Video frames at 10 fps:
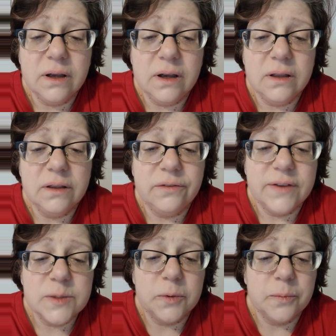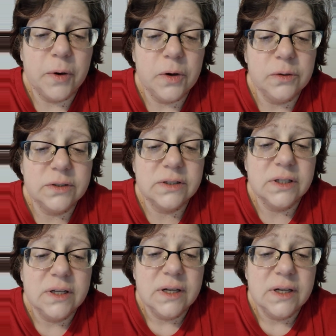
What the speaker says: little Facebook post